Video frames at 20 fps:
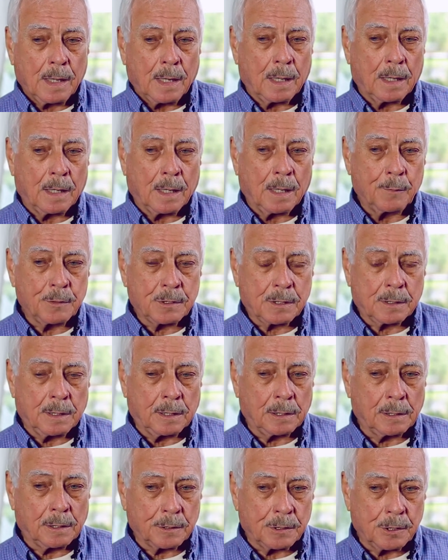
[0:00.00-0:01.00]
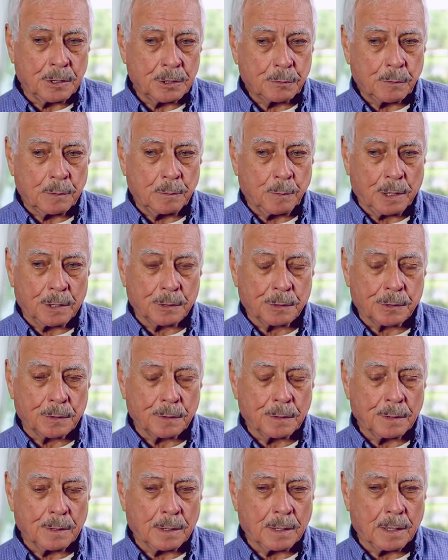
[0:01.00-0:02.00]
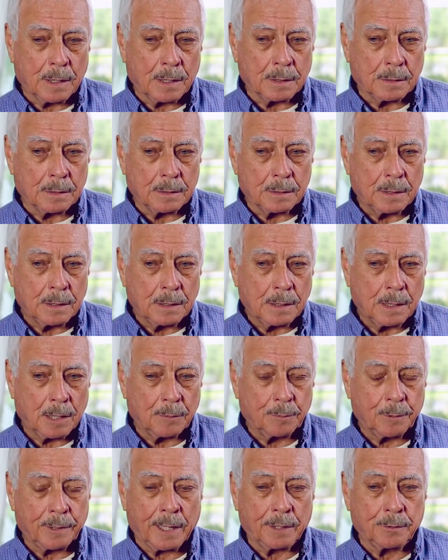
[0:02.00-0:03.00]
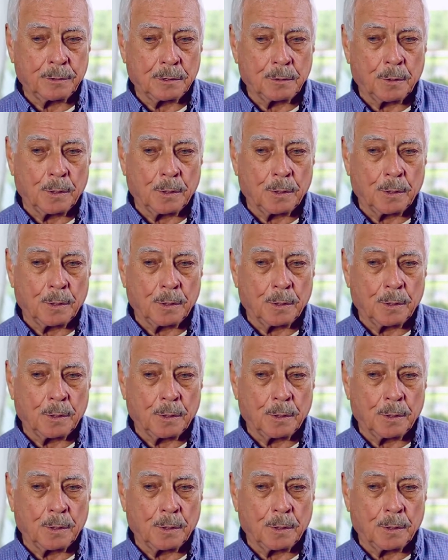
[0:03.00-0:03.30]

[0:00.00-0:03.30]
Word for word: Uh, I was an English history major and had planned on